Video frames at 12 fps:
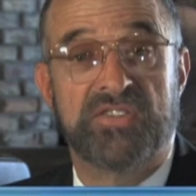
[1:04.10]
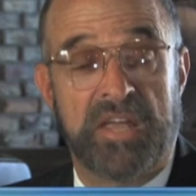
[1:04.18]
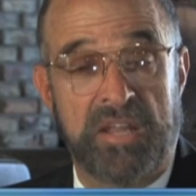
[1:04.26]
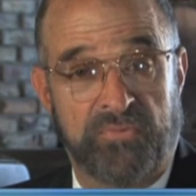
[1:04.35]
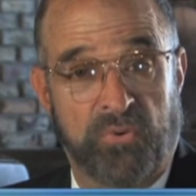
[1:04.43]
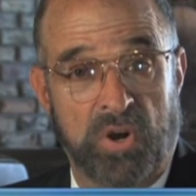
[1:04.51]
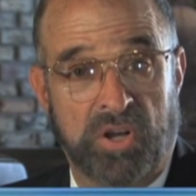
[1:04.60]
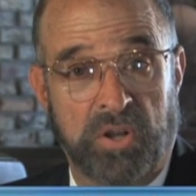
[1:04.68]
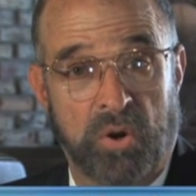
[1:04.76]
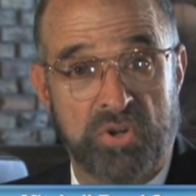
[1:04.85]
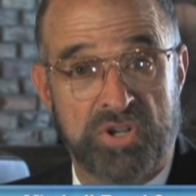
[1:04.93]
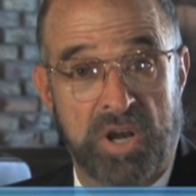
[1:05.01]
any
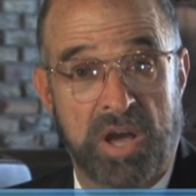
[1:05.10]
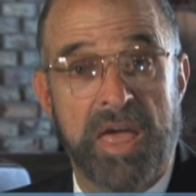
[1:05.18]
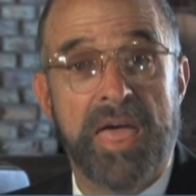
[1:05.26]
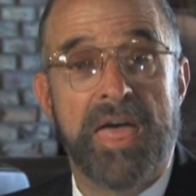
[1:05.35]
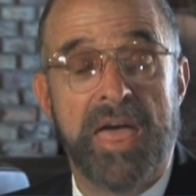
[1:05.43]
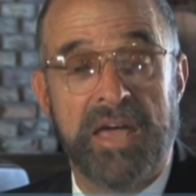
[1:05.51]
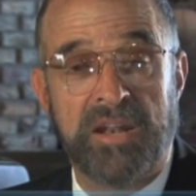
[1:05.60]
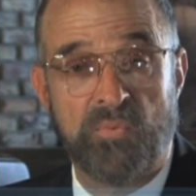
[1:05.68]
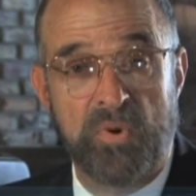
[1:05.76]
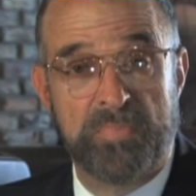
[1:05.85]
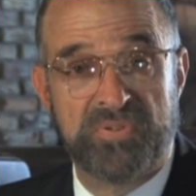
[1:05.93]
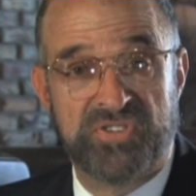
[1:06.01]
foreclosure, any
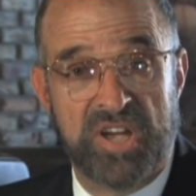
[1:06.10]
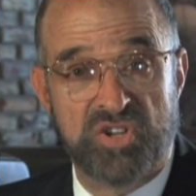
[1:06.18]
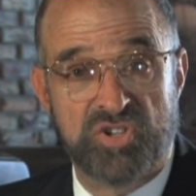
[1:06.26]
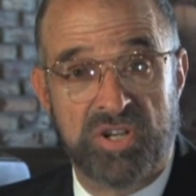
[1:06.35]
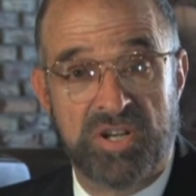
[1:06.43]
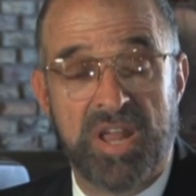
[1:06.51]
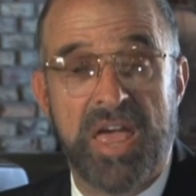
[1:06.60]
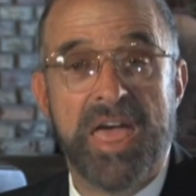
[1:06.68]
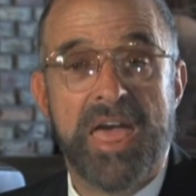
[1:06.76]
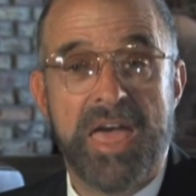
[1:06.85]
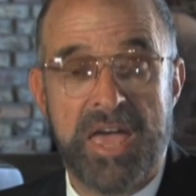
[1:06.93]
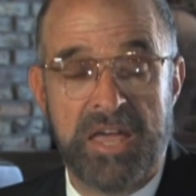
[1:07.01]
repossession,
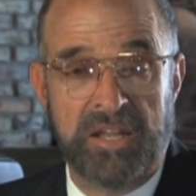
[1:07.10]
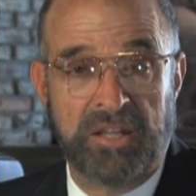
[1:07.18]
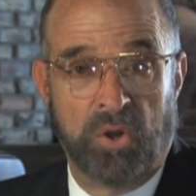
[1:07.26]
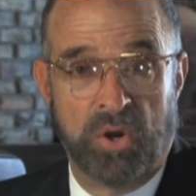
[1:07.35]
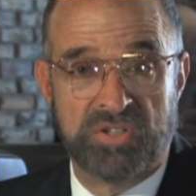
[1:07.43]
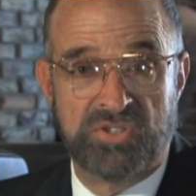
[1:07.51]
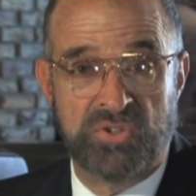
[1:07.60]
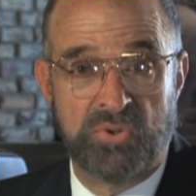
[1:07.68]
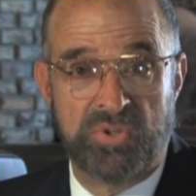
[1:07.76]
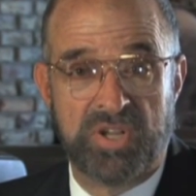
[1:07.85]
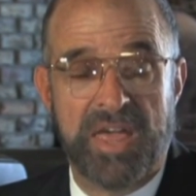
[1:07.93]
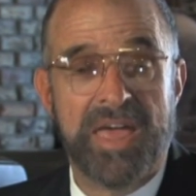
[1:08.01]
any
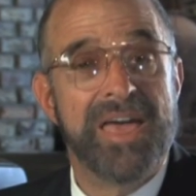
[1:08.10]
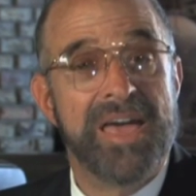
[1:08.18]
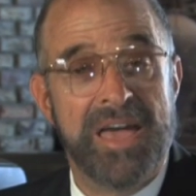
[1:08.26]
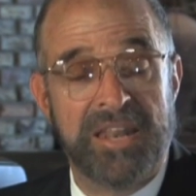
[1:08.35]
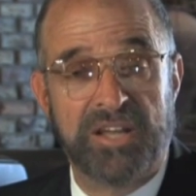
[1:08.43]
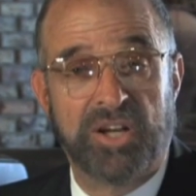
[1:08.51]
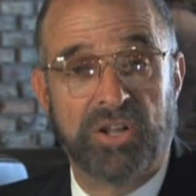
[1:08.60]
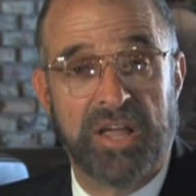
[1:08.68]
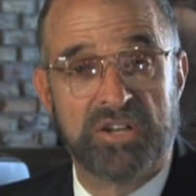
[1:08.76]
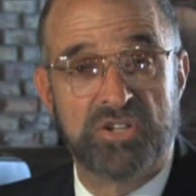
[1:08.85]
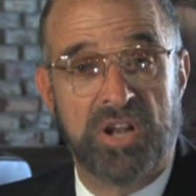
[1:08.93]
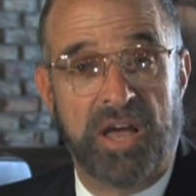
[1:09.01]
lawsuit, any
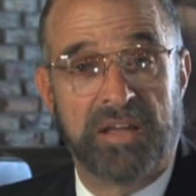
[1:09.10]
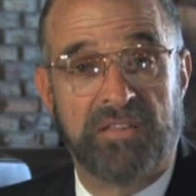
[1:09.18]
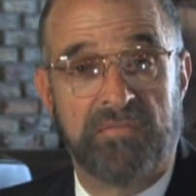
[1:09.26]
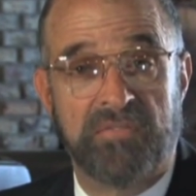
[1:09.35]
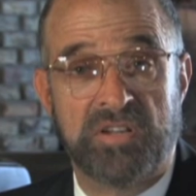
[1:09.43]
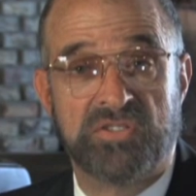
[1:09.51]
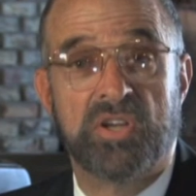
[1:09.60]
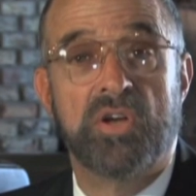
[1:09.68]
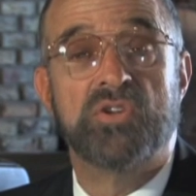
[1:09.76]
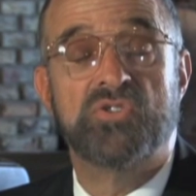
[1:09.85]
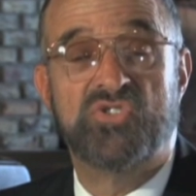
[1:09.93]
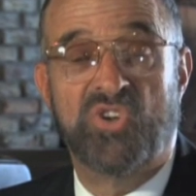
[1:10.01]
collection activities.
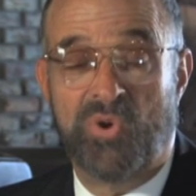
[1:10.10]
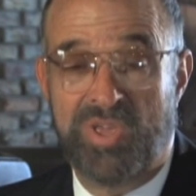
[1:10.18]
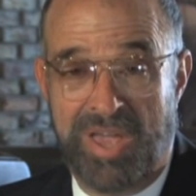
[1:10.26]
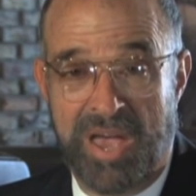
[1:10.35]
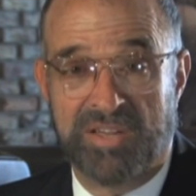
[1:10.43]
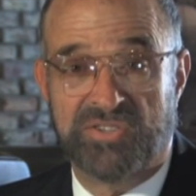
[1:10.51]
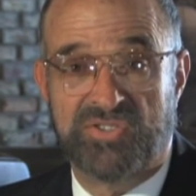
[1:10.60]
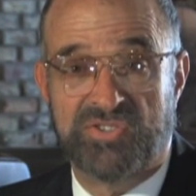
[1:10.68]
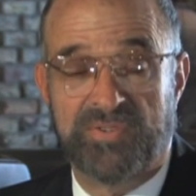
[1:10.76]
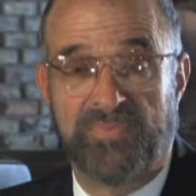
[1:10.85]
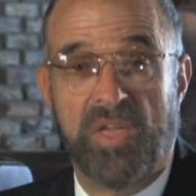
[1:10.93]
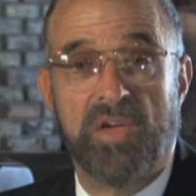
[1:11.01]
So
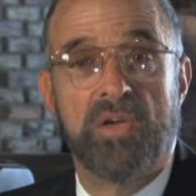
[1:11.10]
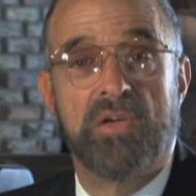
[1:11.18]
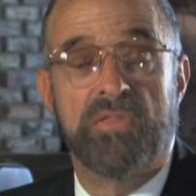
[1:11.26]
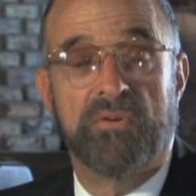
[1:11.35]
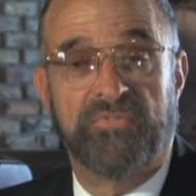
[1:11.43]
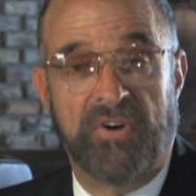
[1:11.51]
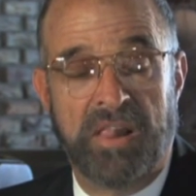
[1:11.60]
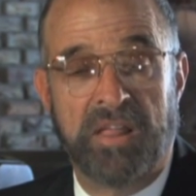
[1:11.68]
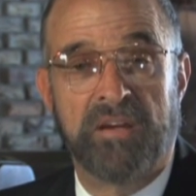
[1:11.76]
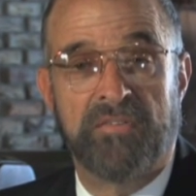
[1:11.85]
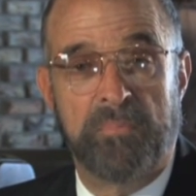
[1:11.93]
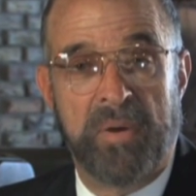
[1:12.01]
yes, the
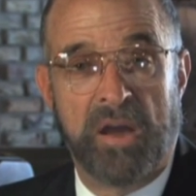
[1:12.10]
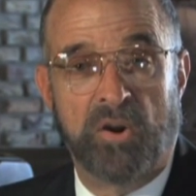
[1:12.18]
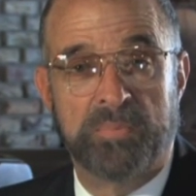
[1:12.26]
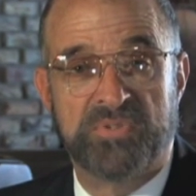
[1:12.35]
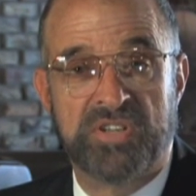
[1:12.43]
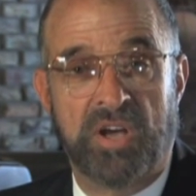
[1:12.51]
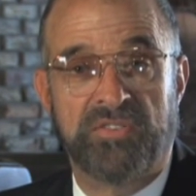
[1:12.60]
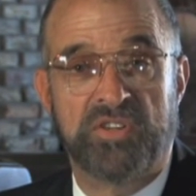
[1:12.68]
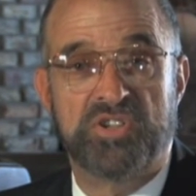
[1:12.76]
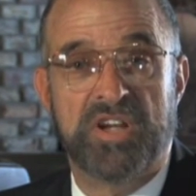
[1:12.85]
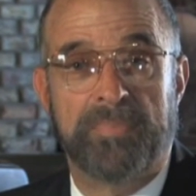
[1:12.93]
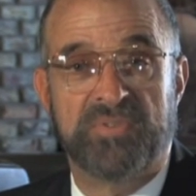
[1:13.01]
filing of a bankruptcy under
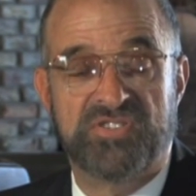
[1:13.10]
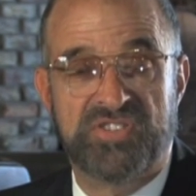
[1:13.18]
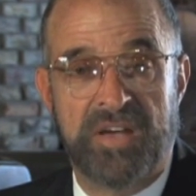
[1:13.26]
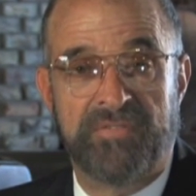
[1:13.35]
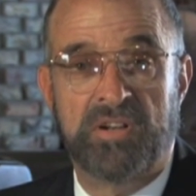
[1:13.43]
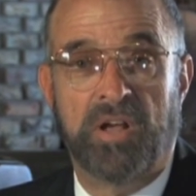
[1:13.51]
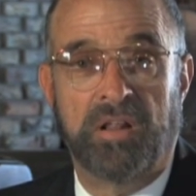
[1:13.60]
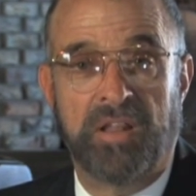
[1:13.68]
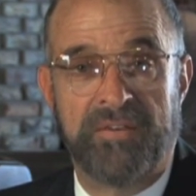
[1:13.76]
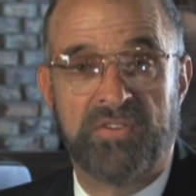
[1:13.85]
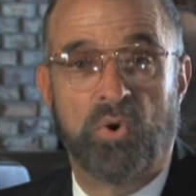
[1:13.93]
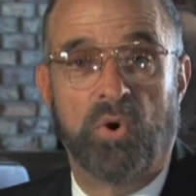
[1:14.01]
Chapter 7,
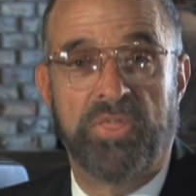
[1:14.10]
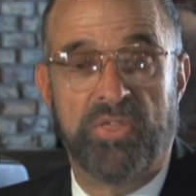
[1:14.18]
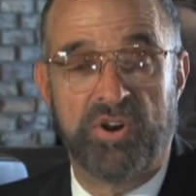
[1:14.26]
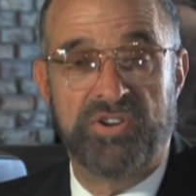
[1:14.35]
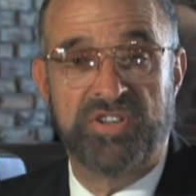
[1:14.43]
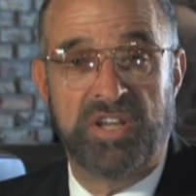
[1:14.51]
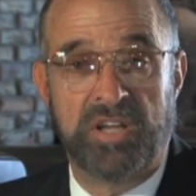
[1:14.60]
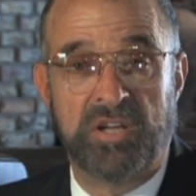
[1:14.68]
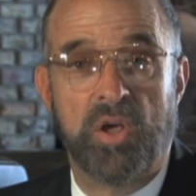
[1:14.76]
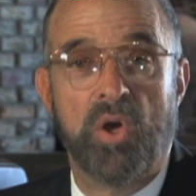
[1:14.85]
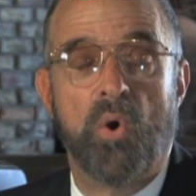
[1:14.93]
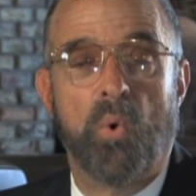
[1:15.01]
11, or 13
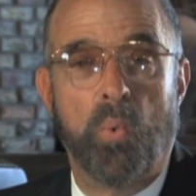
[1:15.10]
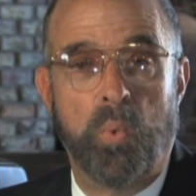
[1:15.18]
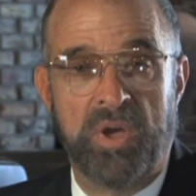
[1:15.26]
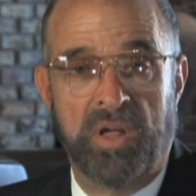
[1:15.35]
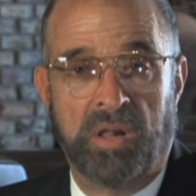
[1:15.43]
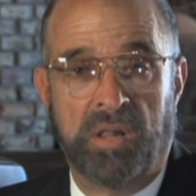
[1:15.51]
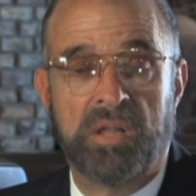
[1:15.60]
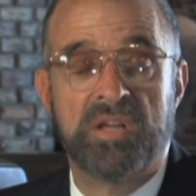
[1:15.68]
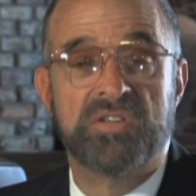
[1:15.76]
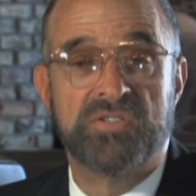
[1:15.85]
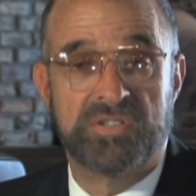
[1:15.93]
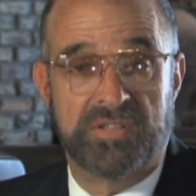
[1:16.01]
will
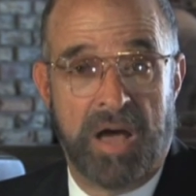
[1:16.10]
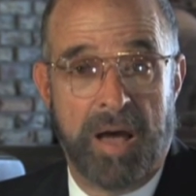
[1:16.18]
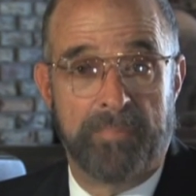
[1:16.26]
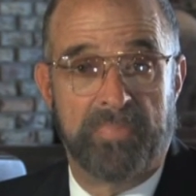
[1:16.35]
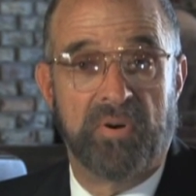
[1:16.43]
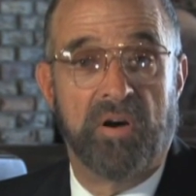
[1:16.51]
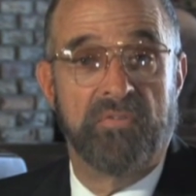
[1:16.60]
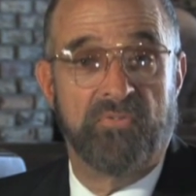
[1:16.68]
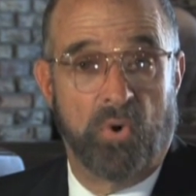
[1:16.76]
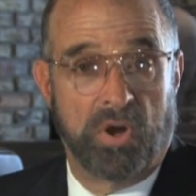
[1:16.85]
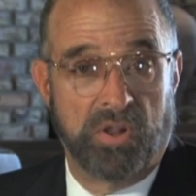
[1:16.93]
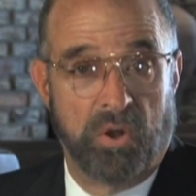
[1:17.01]
stop a
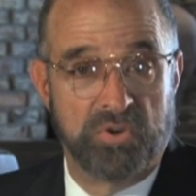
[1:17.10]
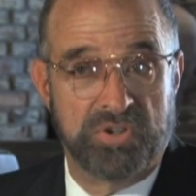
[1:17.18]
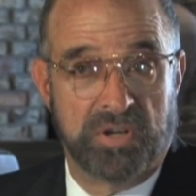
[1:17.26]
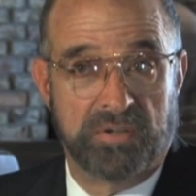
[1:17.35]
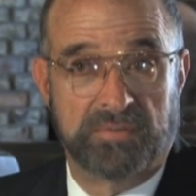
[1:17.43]
foreclosure.